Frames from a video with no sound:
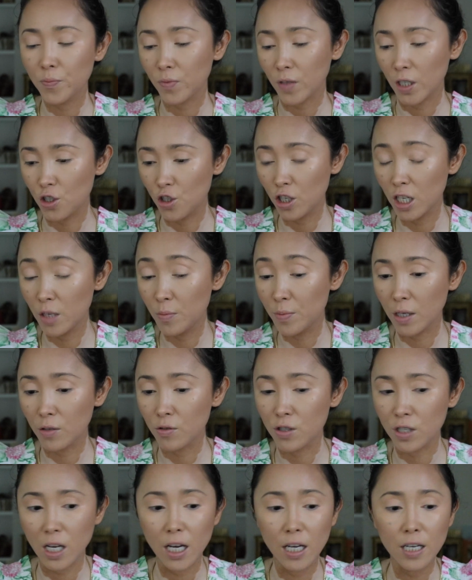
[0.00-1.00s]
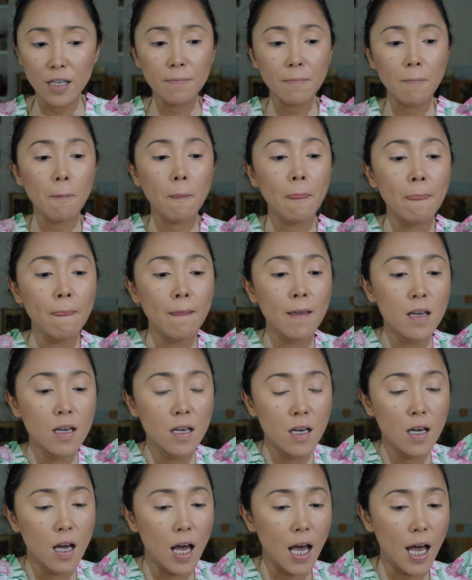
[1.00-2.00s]
She lives outside.
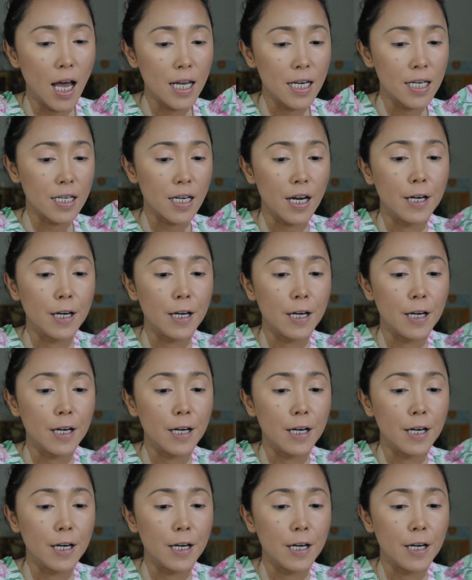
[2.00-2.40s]
And